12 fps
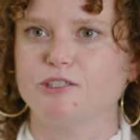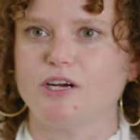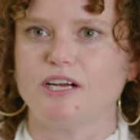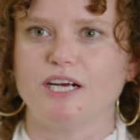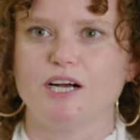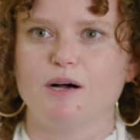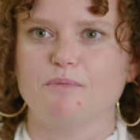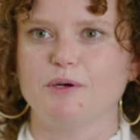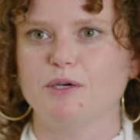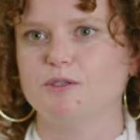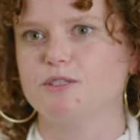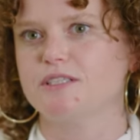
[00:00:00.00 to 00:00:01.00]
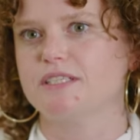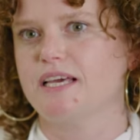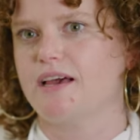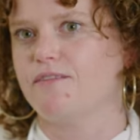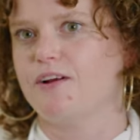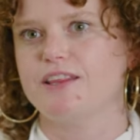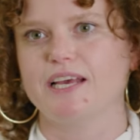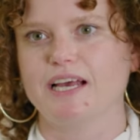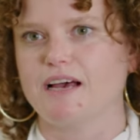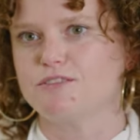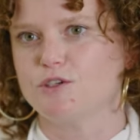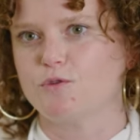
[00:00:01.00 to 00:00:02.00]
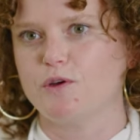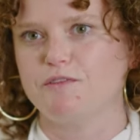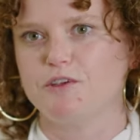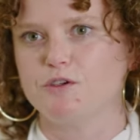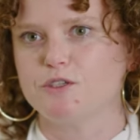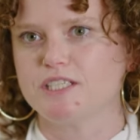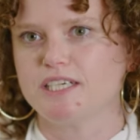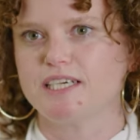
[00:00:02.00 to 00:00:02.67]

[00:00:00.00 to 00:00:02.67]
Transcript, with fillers: try to compost everything after we've used